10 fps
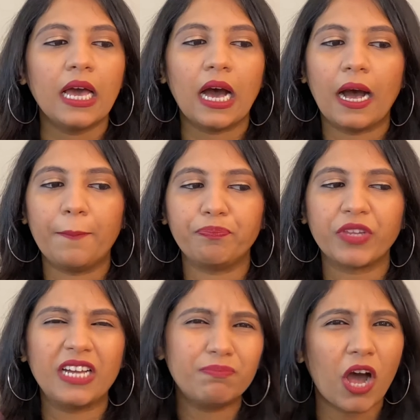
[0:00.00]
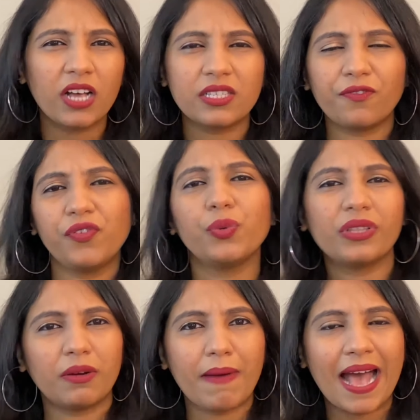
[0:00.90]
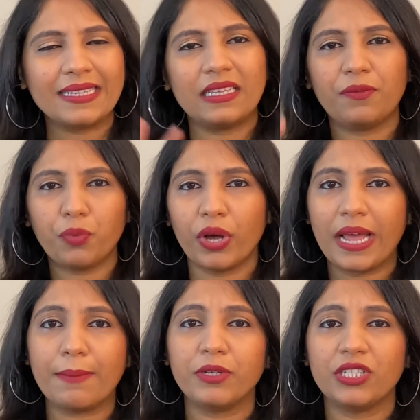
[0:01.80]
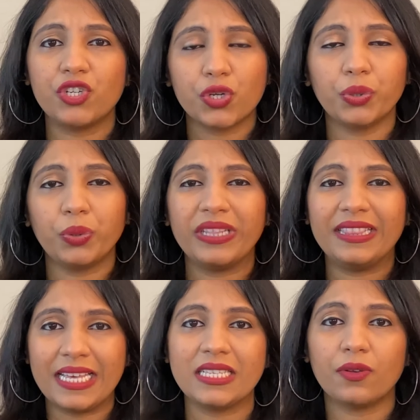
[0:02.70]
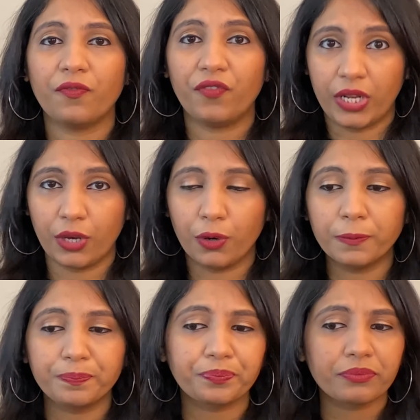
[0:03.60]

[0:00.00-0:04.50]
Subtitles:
unbox a few other bags than what I'm going to show you in this video.